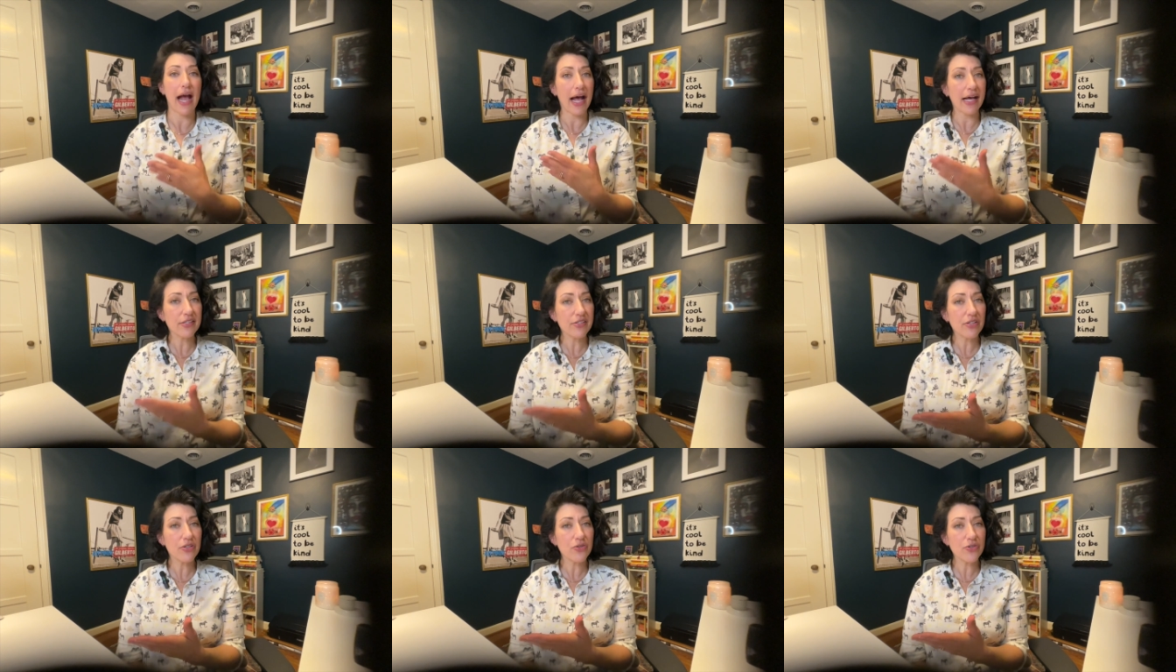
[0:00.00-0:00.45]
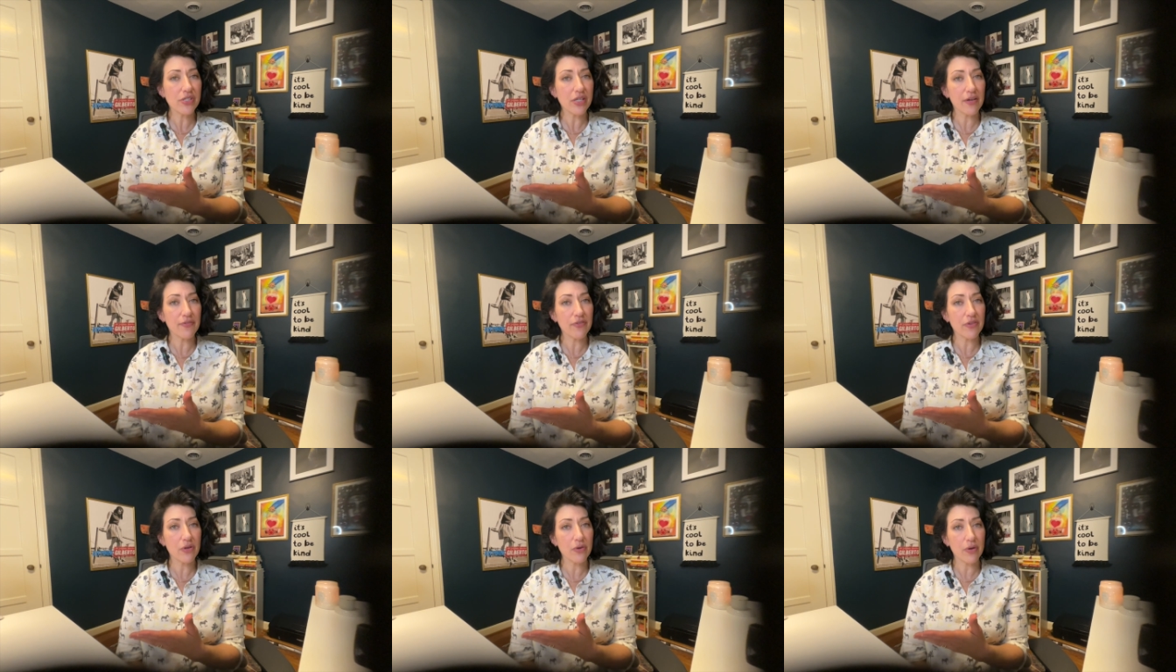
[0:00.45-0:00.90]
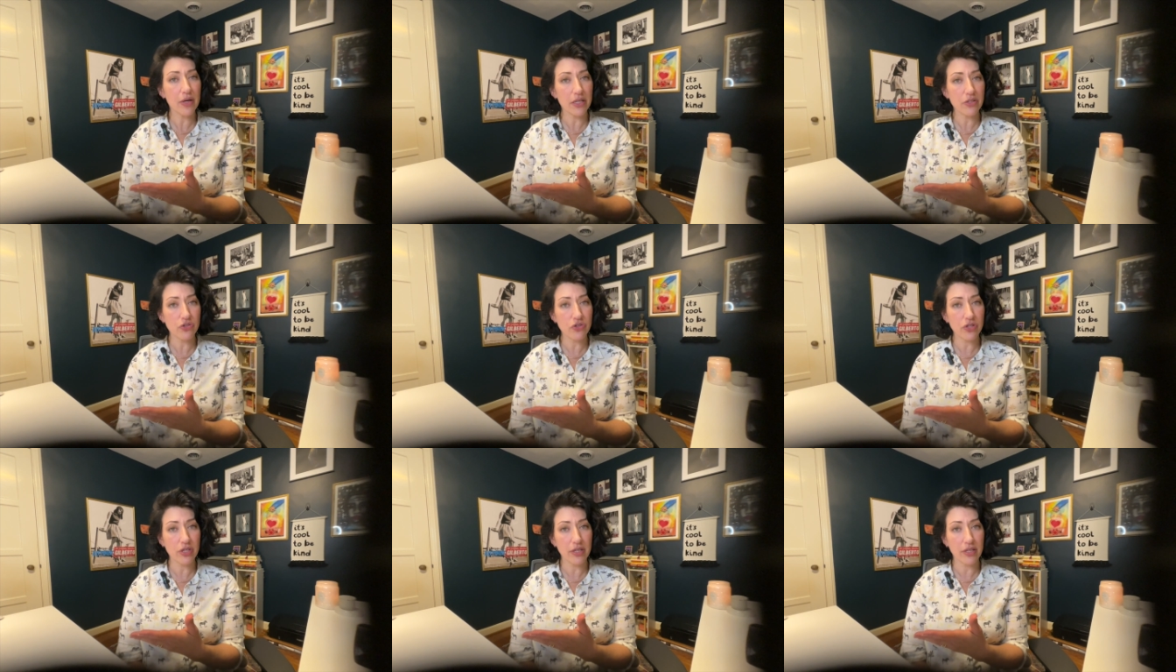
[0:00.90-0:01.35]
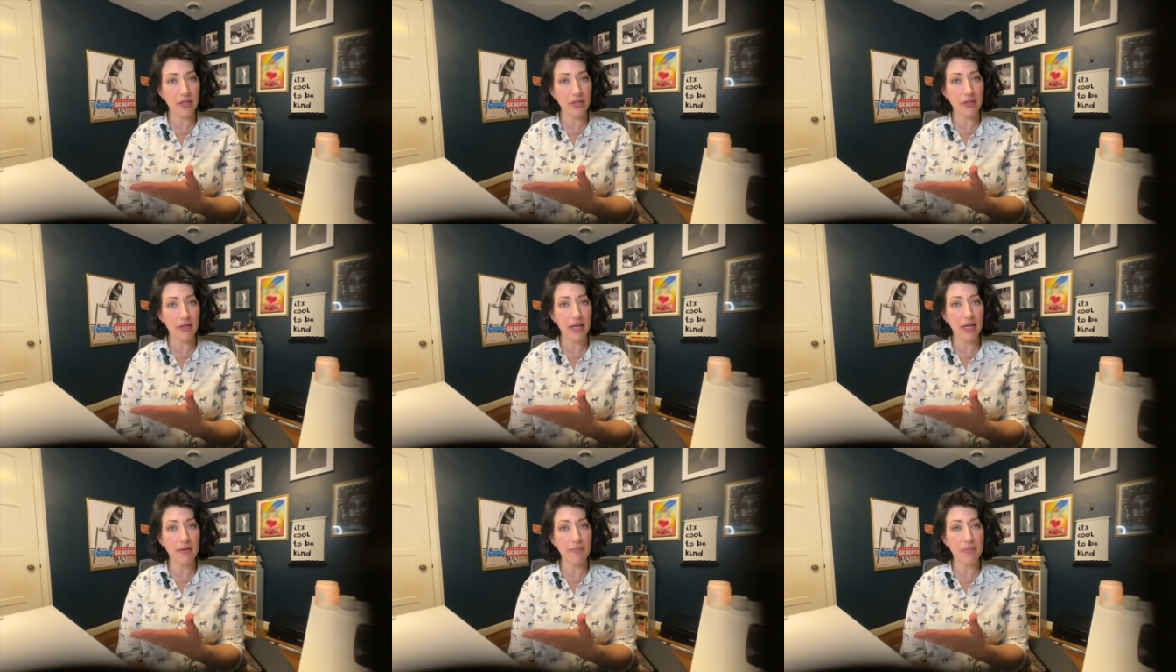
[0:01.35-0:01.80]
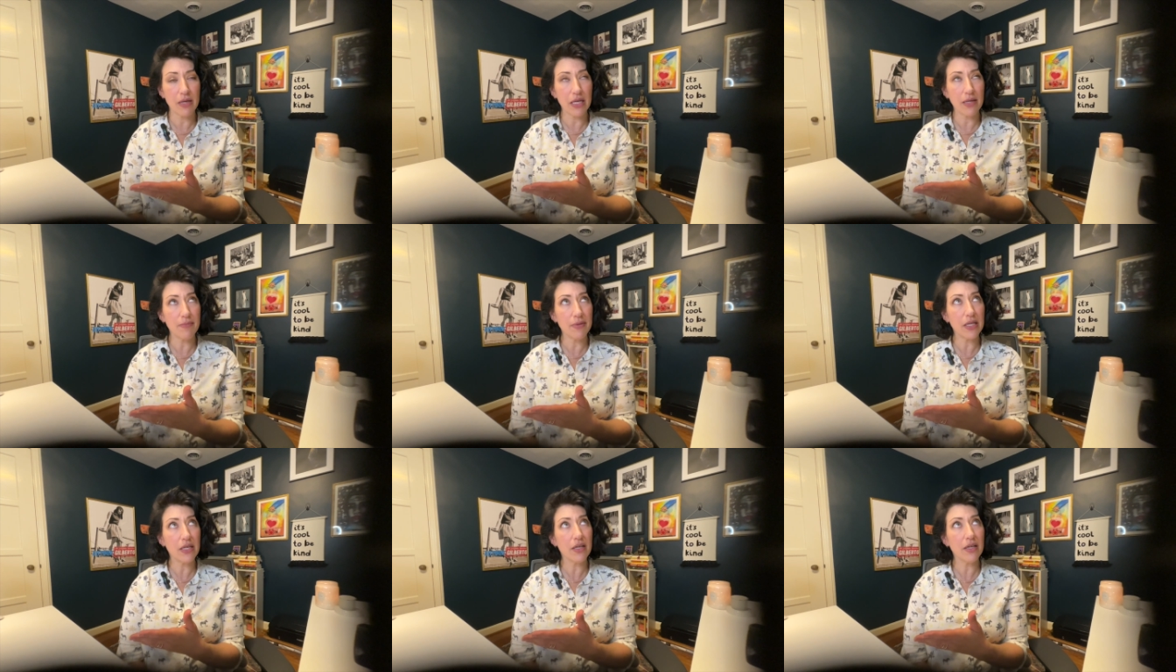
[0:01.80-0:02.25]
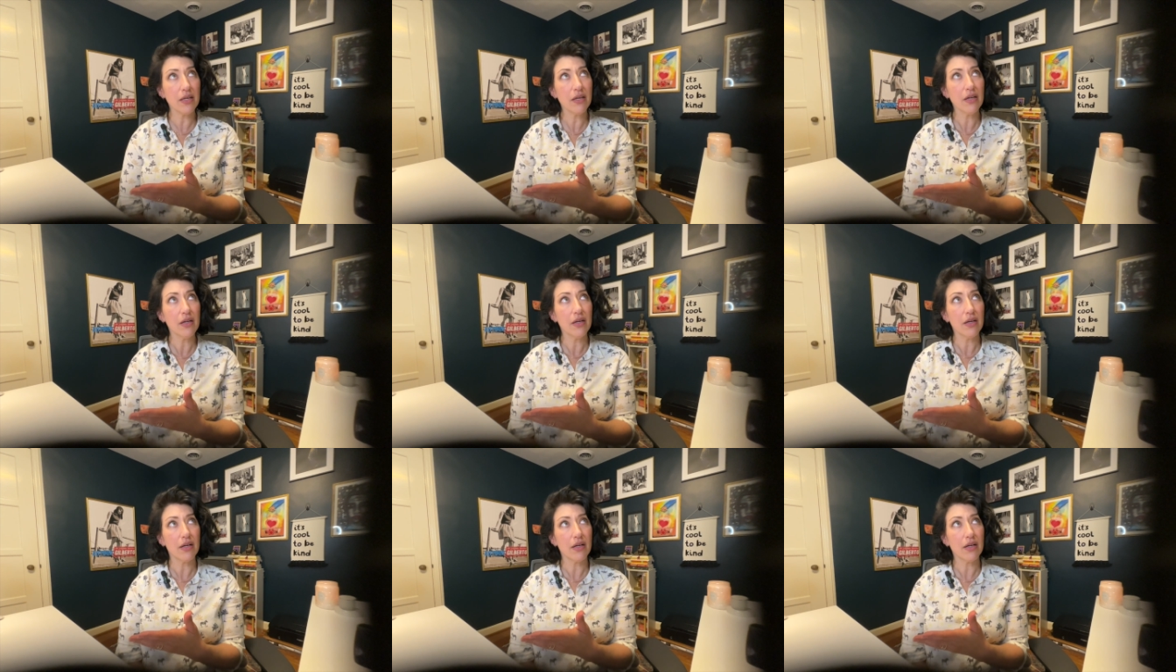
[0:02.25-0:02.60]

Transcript: Ask yourself the question and maybe